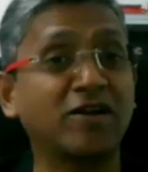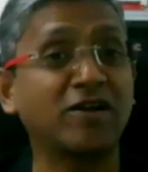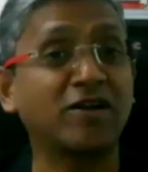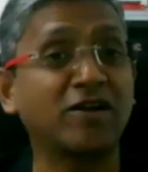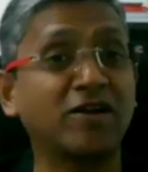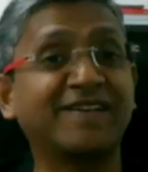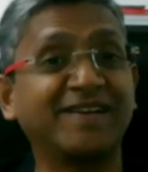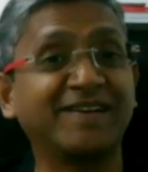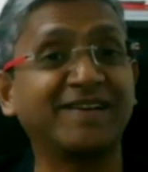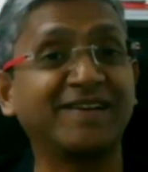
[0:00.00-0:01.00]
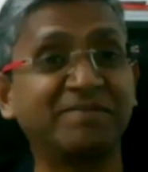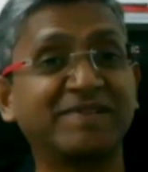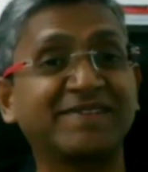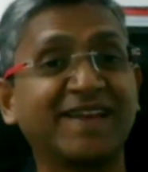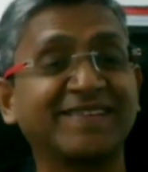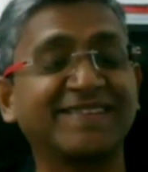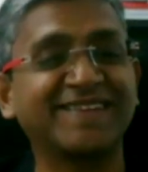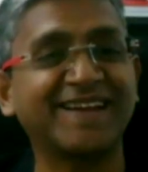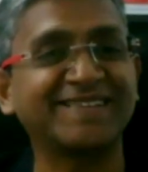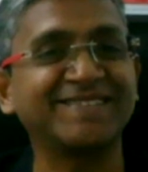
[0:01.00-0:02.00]
a lot about
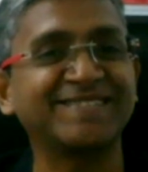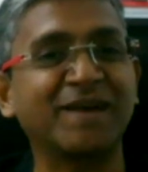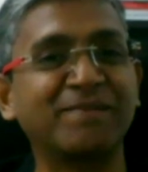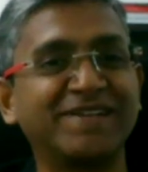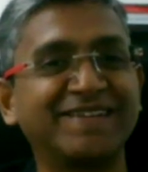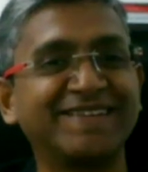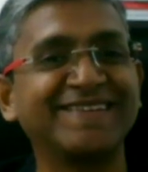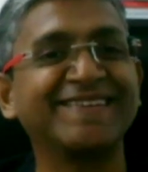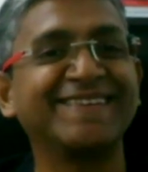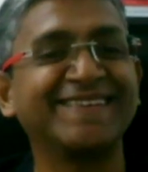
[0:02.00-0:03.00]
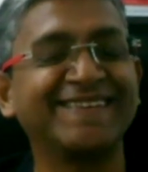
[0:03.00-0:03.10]
the Titan Summit.